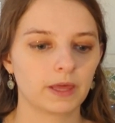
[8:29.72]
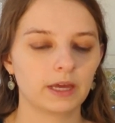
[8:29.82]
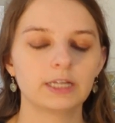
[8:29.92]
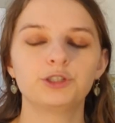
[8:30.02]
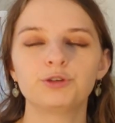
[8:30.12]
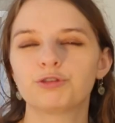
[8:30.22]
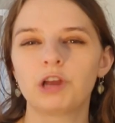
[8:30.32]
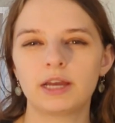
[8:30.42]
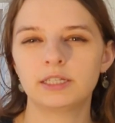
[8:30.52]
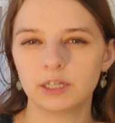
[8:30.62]
it's you
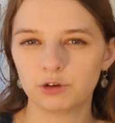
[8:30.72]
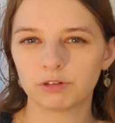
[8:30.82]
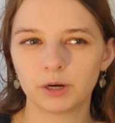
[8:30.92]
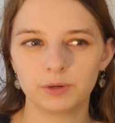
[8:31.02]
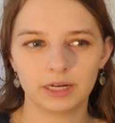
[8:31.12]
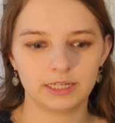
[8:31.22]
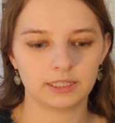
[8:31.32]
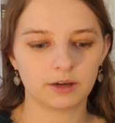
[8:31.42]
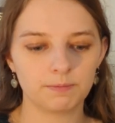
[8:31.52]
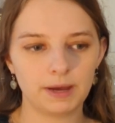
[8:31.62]
creating your own, and it's a
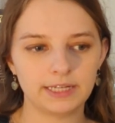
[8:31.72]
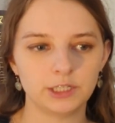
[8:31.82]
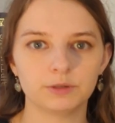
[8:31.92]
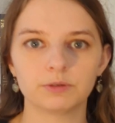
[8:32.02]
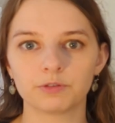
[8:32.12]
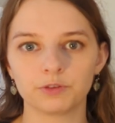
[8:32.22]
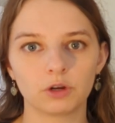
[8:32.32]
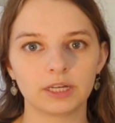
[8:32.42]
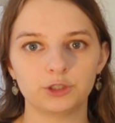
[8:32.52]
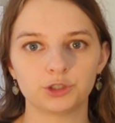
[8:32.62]
compendium of
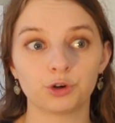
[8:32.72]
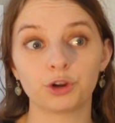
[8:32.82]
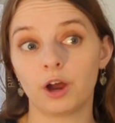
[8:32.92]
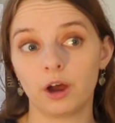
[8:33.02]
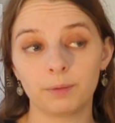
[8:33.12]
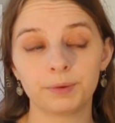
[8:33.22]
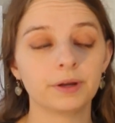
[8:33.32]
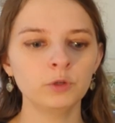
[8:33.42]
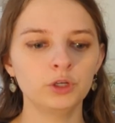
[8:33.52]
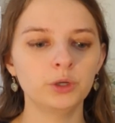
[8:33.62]
knowledge on a herb.
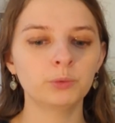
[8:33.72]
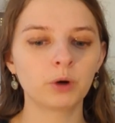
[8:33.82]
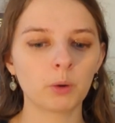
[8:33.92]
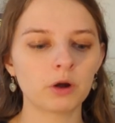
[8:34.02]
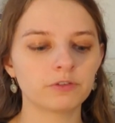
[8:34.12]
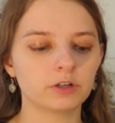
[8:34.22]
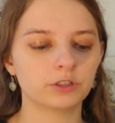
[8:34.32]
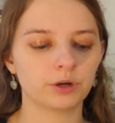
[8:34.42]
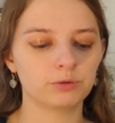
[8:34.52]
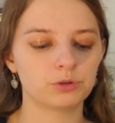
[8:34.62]
You will go over
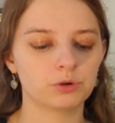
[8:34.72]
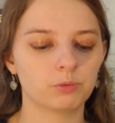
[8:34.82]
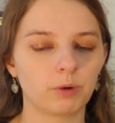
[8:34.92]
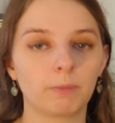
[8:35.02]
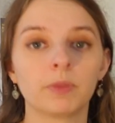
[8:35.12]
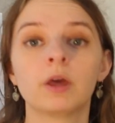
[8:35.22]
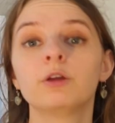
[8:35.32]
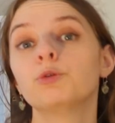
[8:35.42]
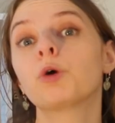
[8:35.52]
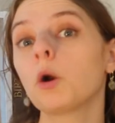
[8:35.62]

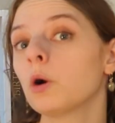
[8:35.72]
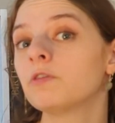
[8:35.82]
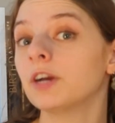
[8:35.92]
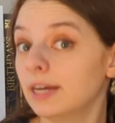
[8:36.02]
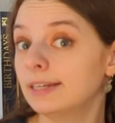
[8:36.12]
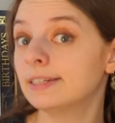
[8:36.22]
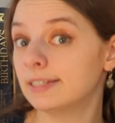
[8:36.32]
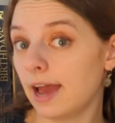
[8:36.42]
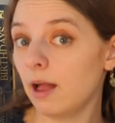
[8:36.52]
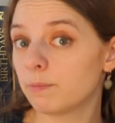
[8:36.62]
you'll go over in
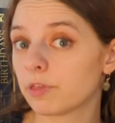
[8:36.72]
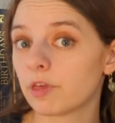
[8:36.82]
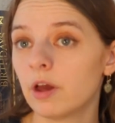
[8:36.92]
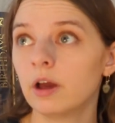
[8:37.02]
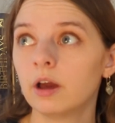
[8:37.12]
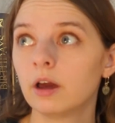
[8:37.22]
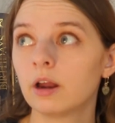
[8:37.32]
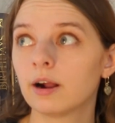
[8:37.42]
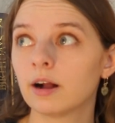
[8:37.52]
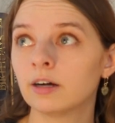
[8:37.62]
depth
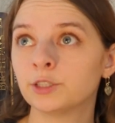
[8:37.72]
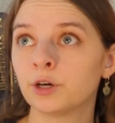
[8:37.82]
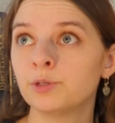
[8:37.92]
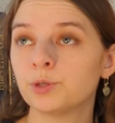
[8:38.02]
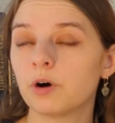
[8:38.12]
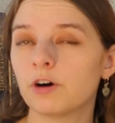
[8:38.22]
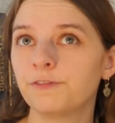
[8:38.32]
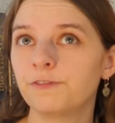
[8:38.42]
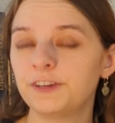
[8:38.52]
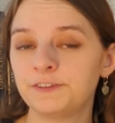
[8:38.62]
a total of
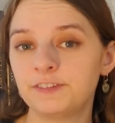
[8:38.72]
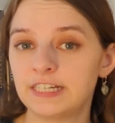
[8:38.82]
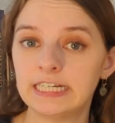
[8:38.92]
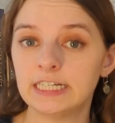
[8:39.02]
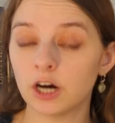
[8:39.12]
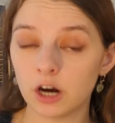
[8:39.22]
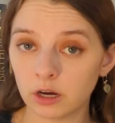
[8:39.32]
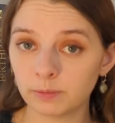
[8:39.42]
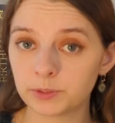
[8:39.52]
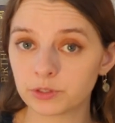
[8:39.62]
15
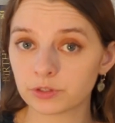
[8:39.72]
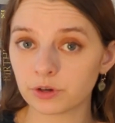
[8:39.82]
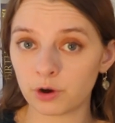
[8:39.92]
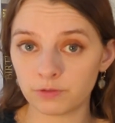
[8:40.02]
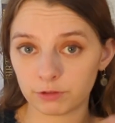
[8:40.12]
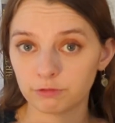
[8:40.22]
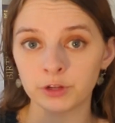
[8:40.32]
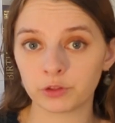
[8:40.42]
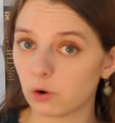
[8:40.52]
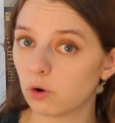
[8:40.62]
herbs over the run of
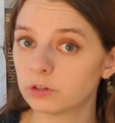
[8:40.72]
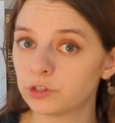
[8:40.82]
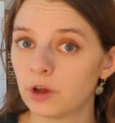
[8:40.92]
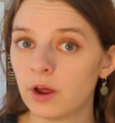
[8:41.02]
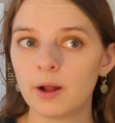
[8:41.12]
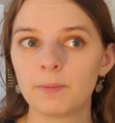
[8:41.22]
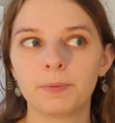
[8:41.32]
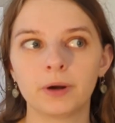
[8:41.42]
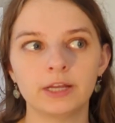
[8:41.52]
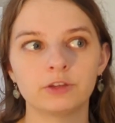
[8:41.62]
the course,
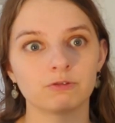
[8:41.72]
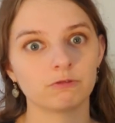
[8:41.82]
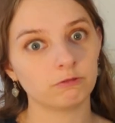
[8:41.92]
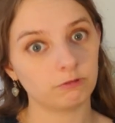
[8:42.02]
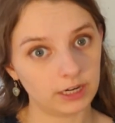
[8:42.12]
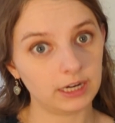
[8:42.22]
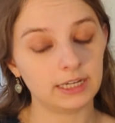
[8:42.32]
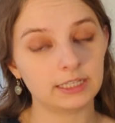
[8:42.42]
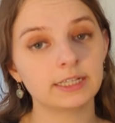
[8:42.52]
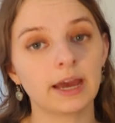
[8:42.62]
but it's really
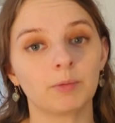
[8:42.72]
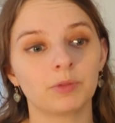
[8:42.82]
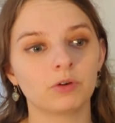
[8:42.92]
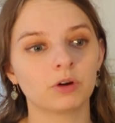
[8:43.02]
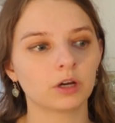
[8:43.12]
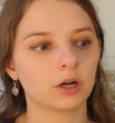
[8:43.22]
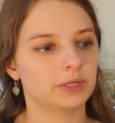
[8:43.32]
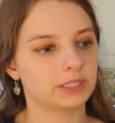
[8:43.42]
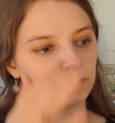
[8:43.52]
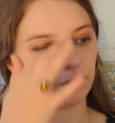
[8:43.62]
in depth. You're going to go
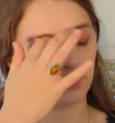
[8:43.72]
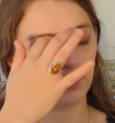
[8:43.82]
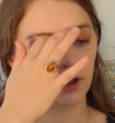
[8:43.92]
into